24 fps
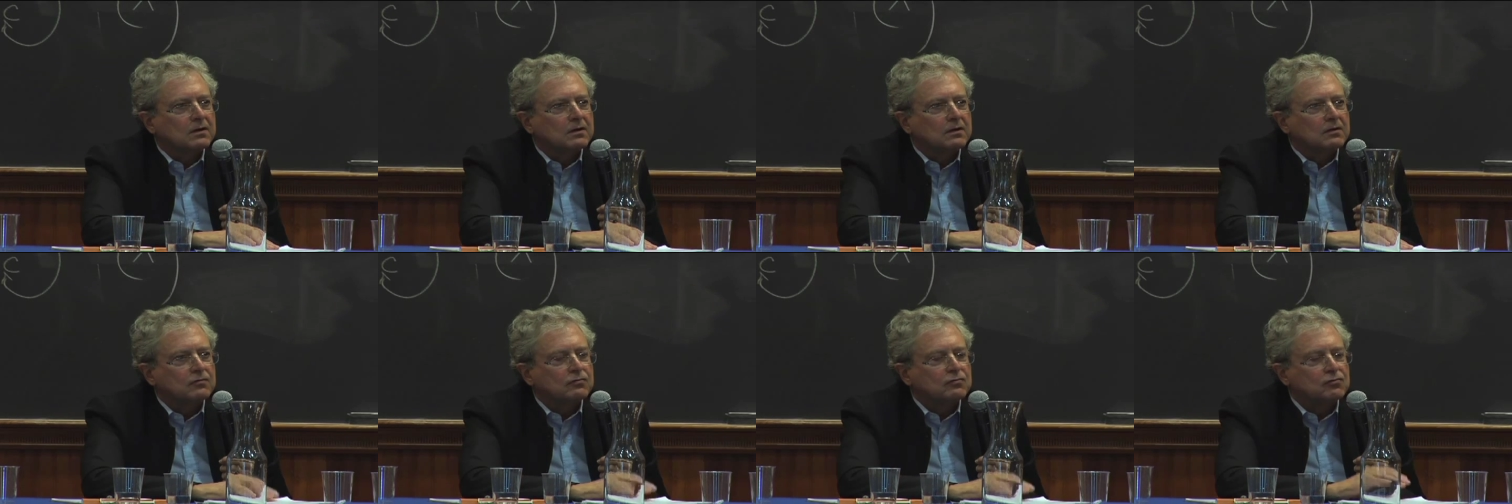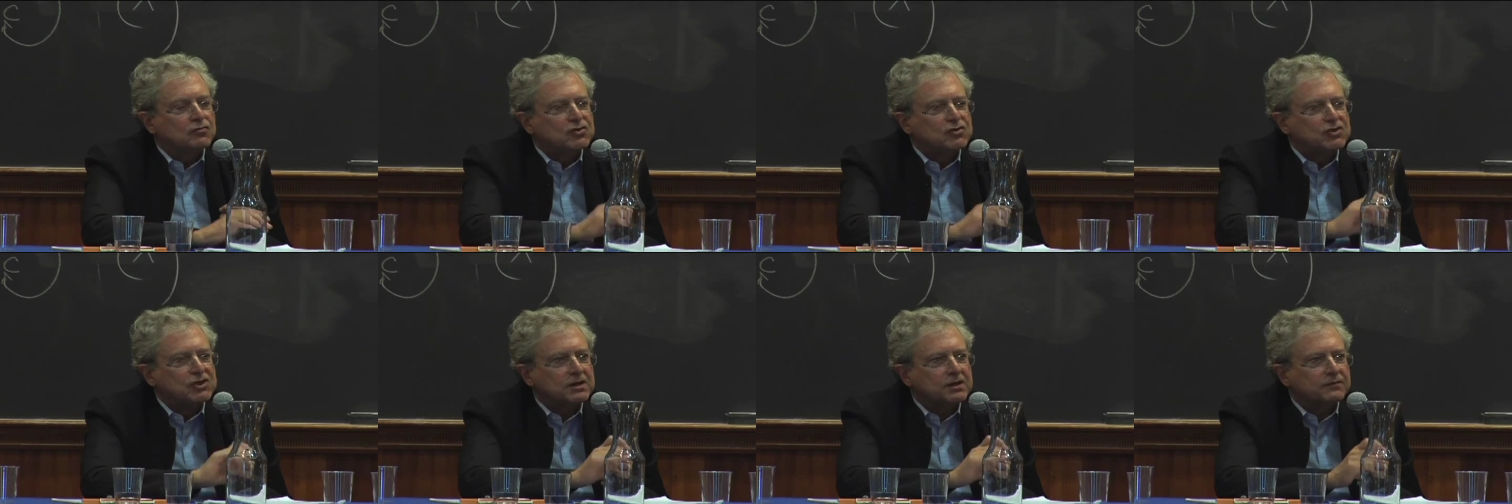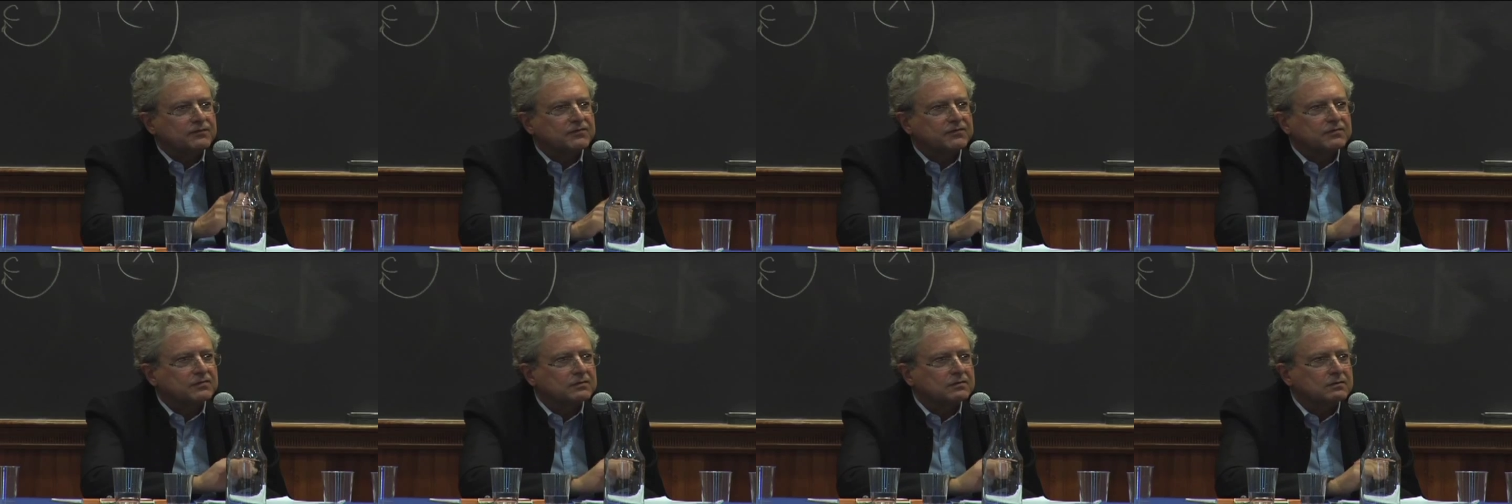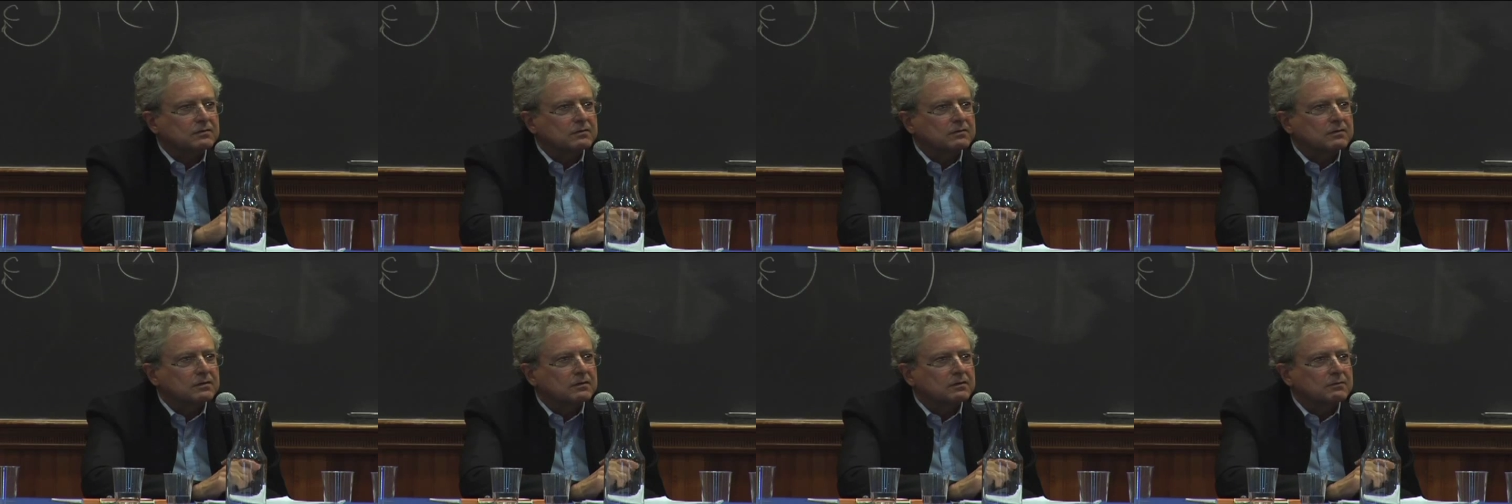to shift
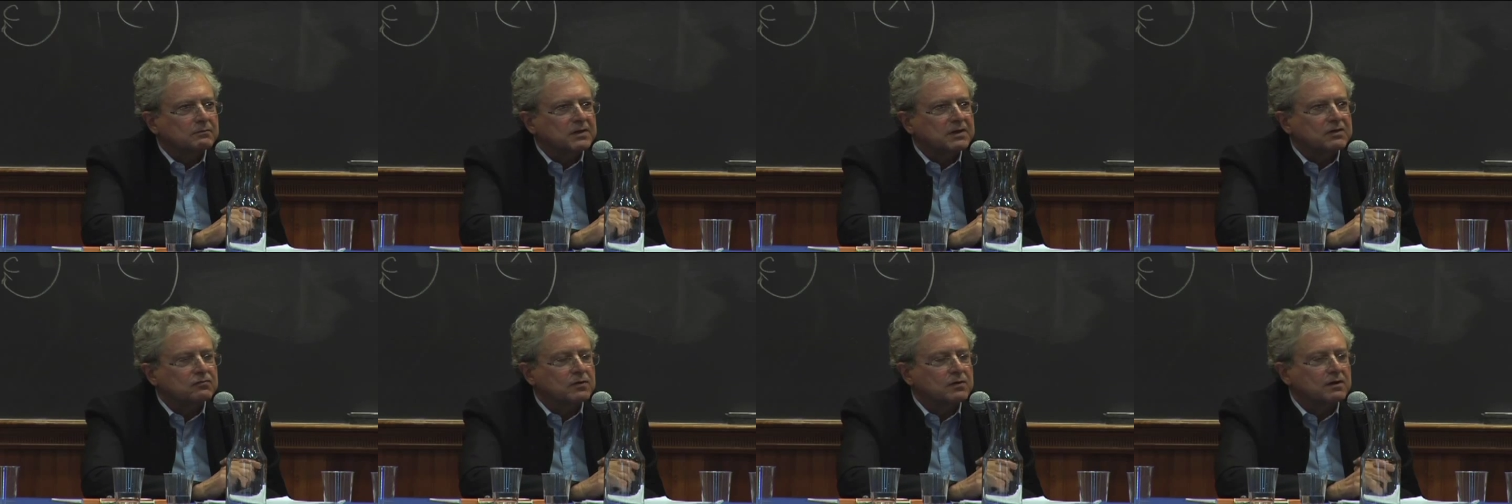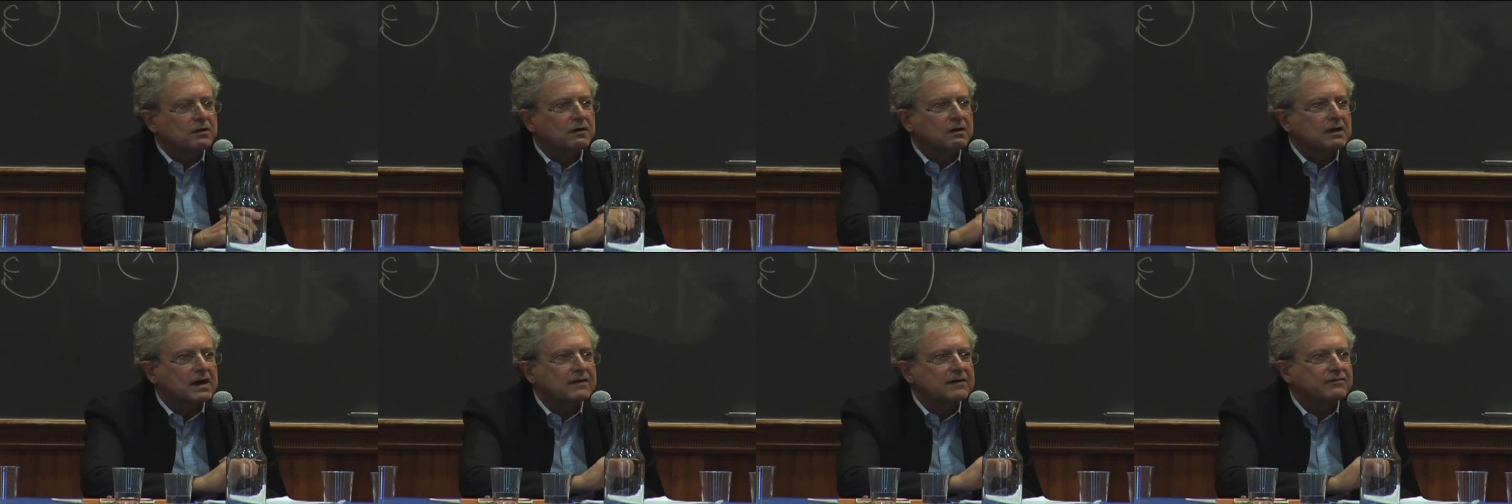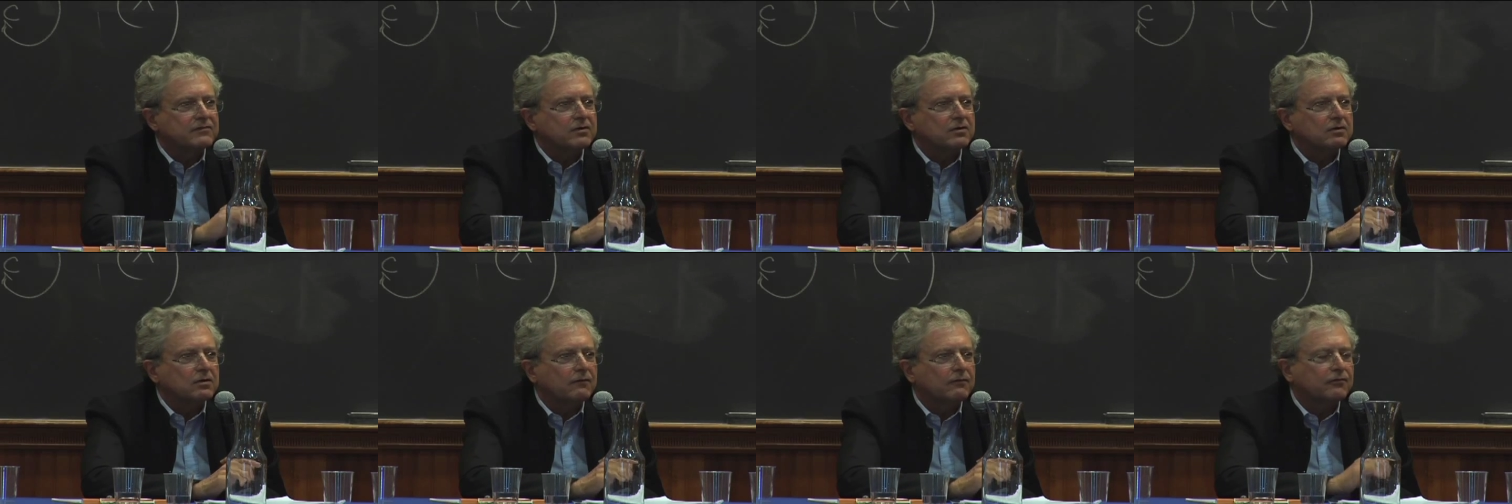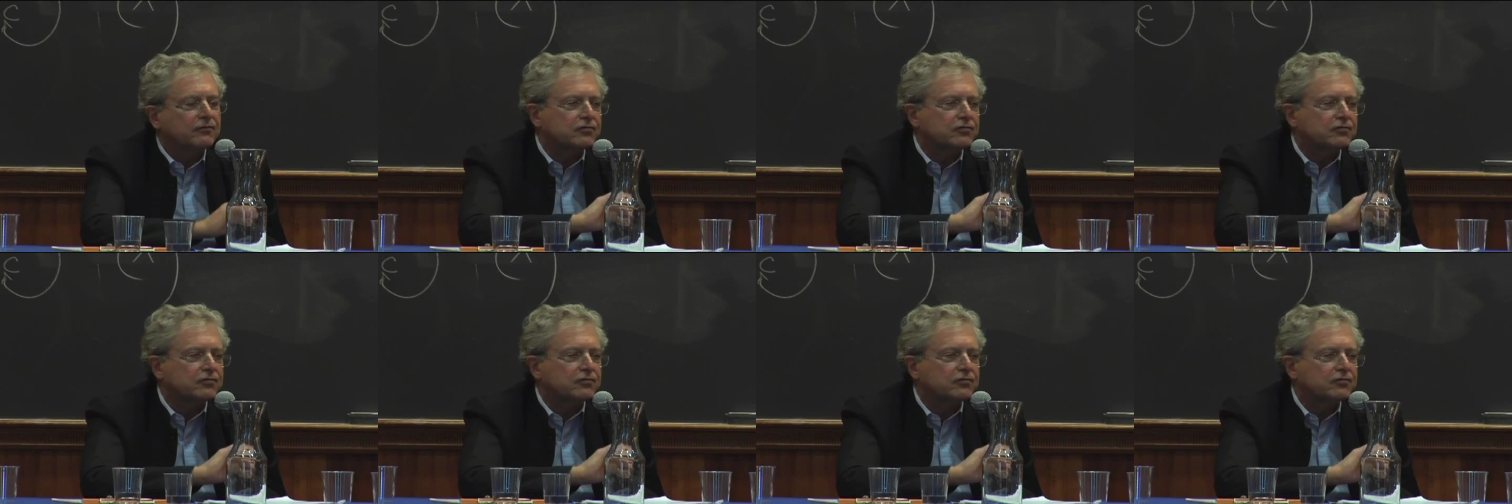between the level of